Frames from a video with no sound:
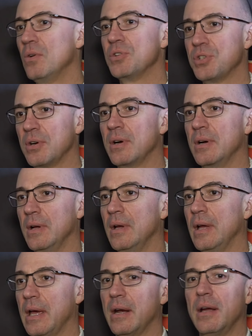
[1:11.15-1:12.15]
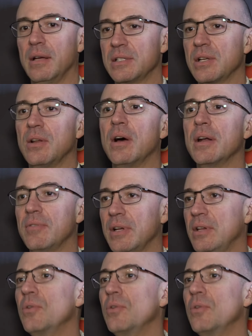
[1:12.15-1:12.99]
Oh, sure. And it's a lot of it.